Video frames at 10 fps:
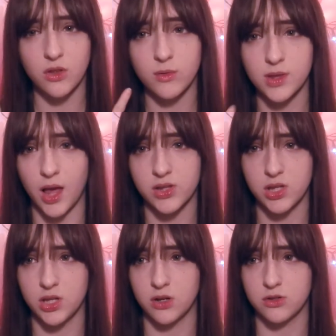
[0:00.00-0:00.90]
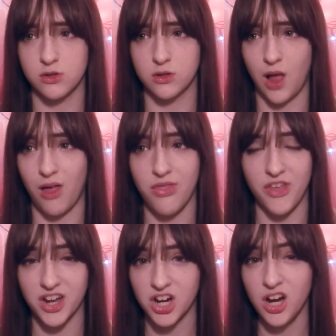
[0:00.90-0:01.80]
These ones last a year, so they're a lot
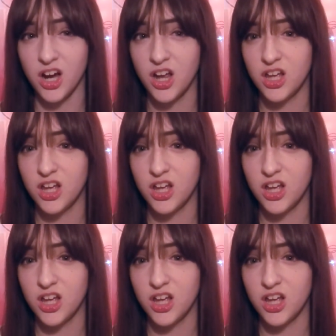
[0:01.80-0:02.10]
thicker.